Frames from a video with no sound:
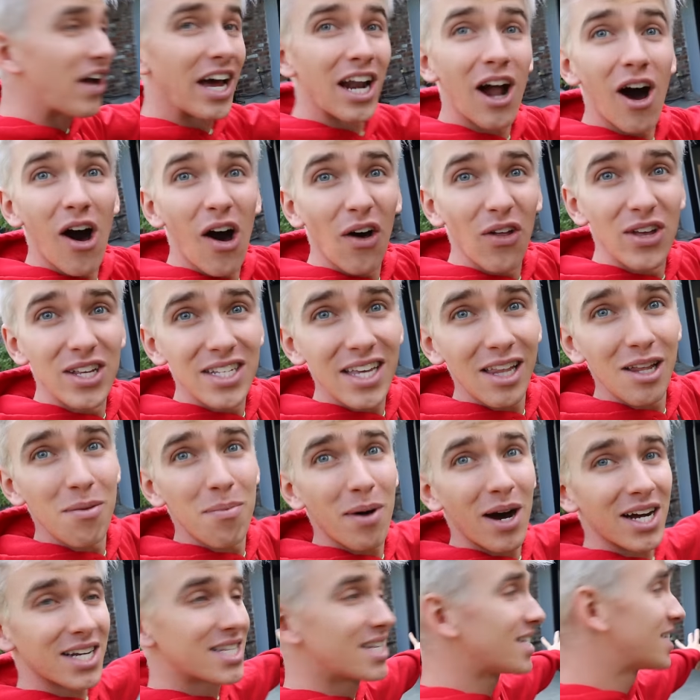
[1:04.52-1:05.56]
got all these other
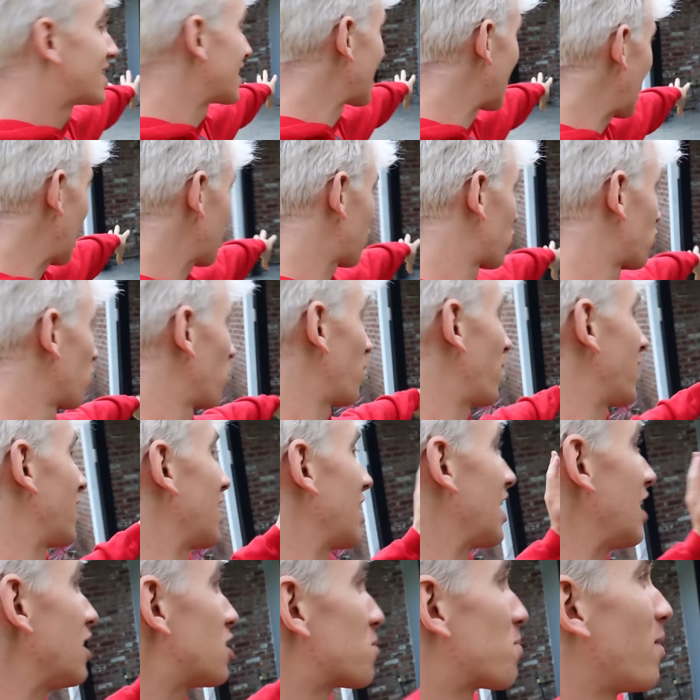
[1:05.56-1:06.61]
boxes to get through and
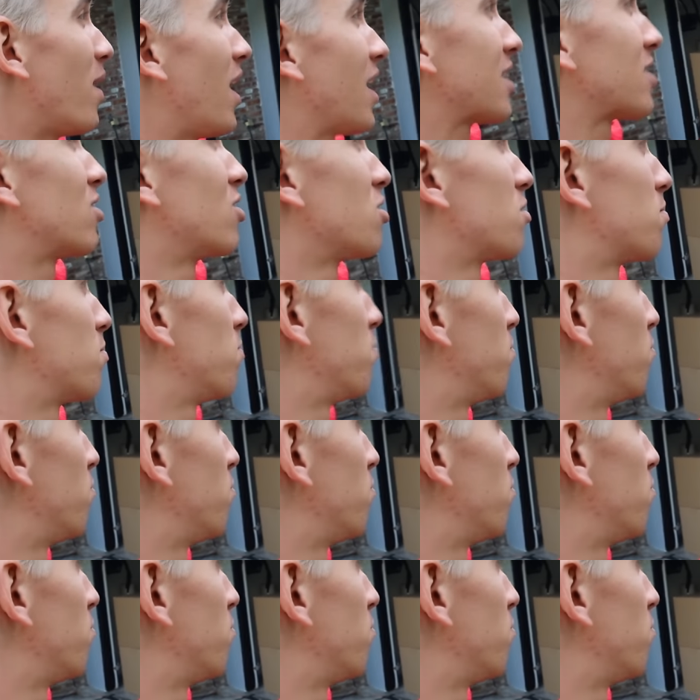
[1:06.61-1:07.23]
in each box is,